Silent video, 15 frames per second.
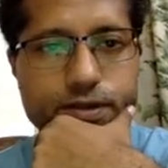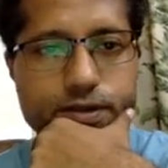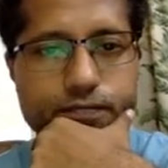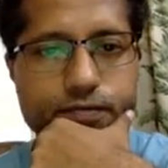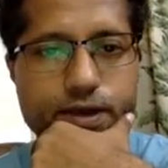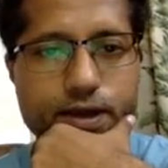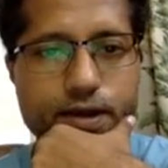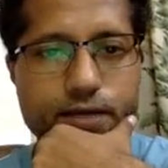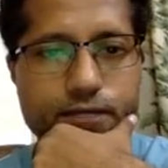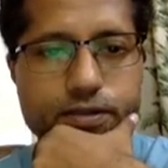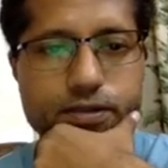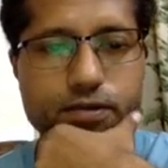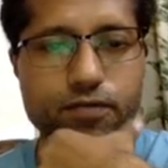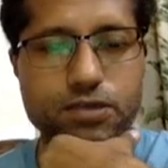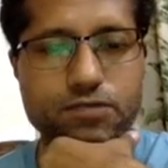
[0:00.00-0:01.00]
if we have in
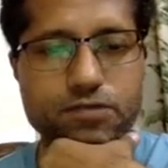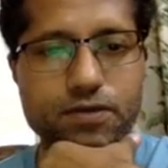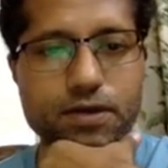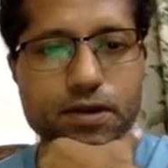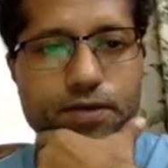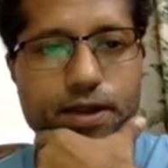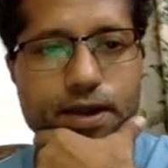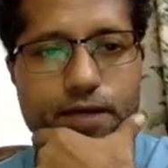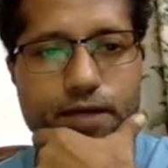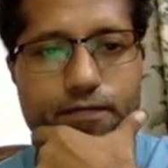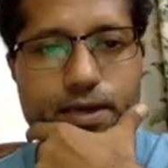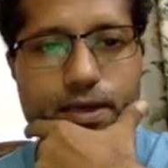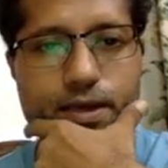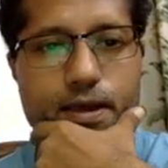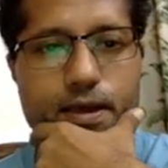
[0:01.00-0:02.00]
the first figure we are
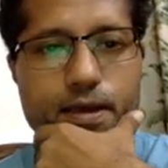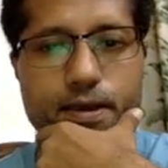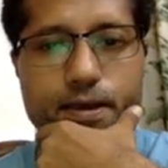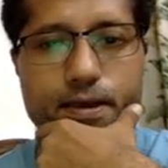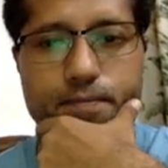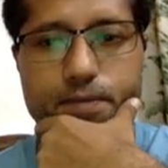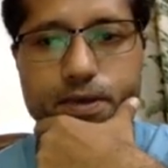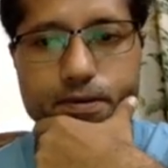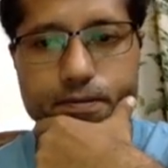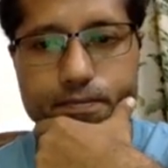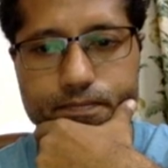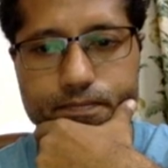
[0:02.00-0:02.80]
having AB